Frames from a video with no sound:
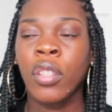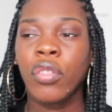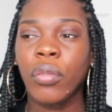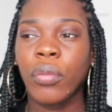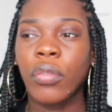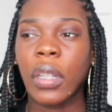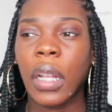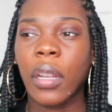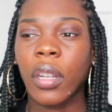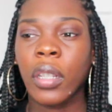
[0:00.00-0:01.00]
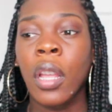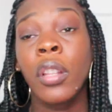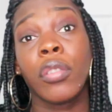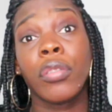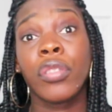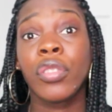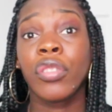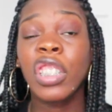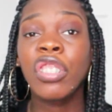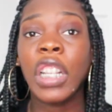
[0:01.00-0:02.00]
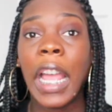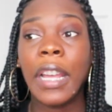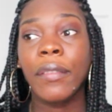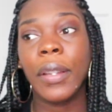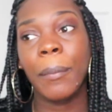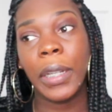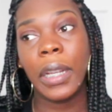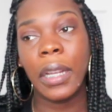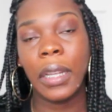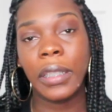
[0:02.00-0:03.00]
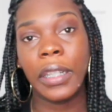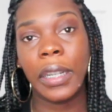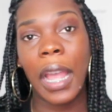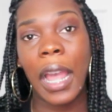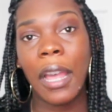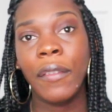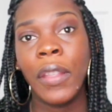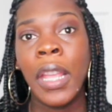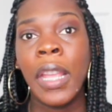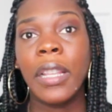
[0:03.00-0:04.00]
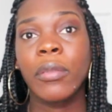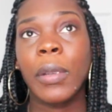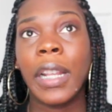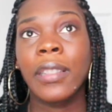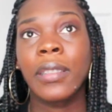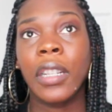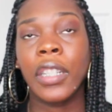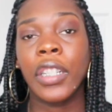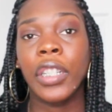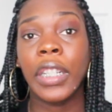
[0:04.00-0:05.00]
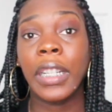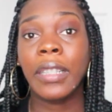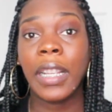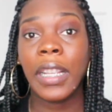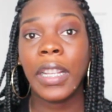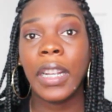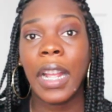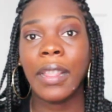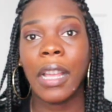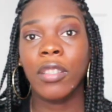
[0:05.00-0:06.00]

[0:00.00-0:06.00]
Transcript: June, July, no, so she was just shy of a year and a half is when I started her in daycare, and that was